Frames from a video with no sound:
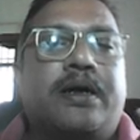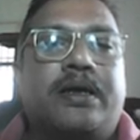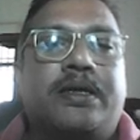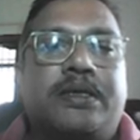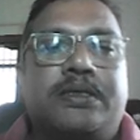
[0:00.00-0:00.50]

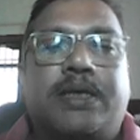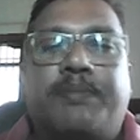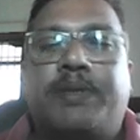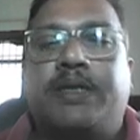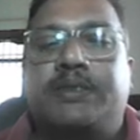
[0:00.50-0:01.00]
it is
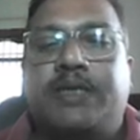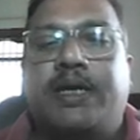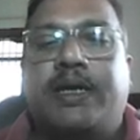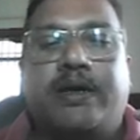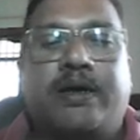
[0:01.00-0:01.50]
kept inside
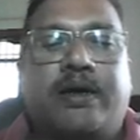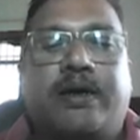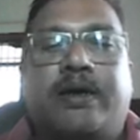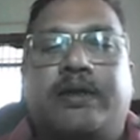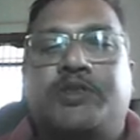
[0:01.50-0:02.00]

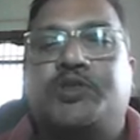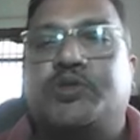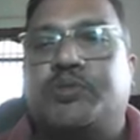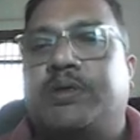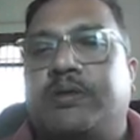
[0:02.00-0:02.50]
a
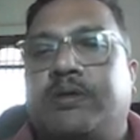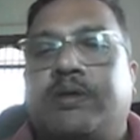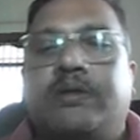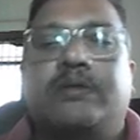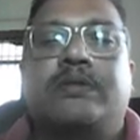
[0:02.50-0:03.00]
tube,
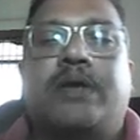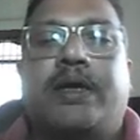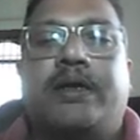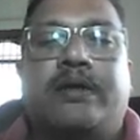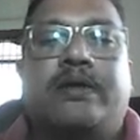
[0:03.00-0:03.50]

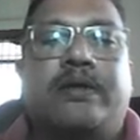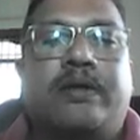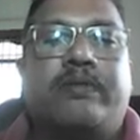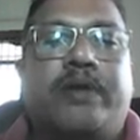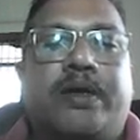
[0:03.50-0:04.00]
and
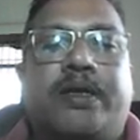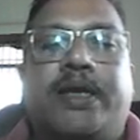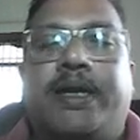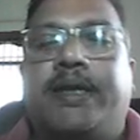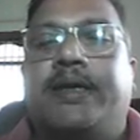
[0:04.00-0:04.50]
now we are
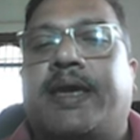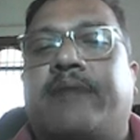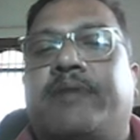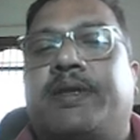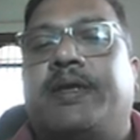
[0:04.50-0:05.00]
creating a
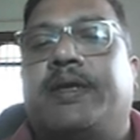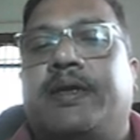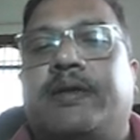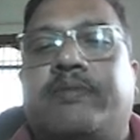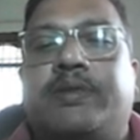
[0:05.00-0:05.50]
cavity
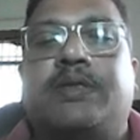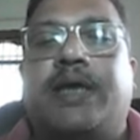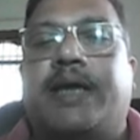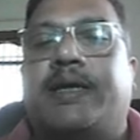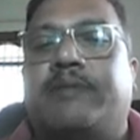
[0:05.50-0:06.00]
here with the
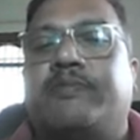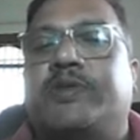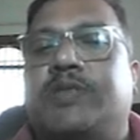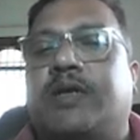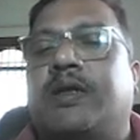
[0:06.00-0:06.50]
atom
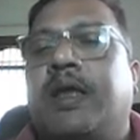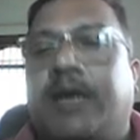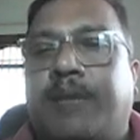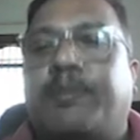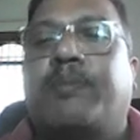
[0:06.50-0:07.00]
which are
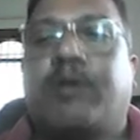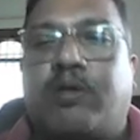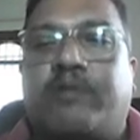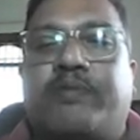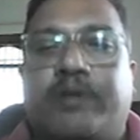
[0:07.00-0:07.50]
capable
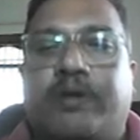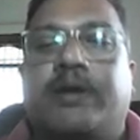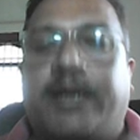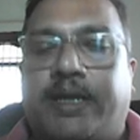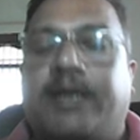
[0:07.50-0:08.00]
of
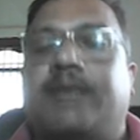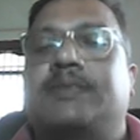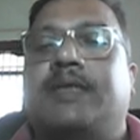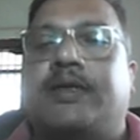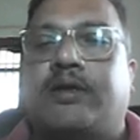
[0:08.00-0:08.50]
getting
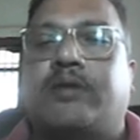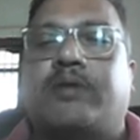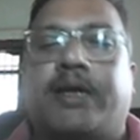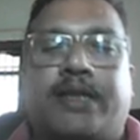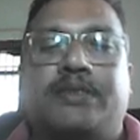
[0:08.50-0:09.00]
excited to
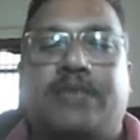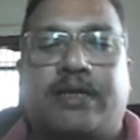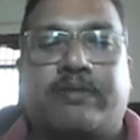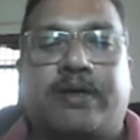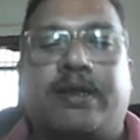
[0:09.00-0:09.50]
higher energy
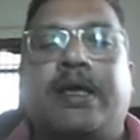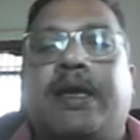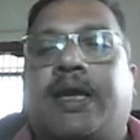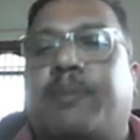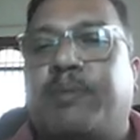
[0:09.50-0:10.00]
level,
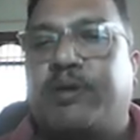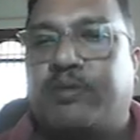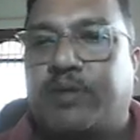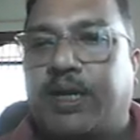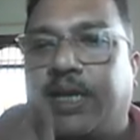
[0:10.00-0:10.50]
capable
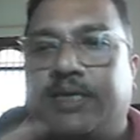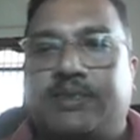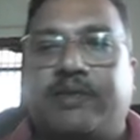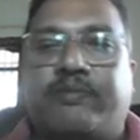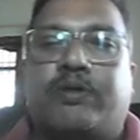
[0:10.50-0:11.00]
to release
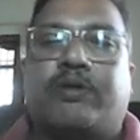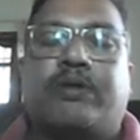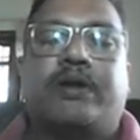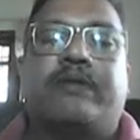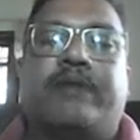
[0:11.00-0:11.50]
the
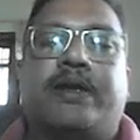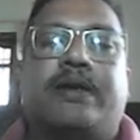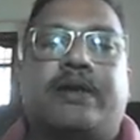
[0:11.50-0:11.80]
photon when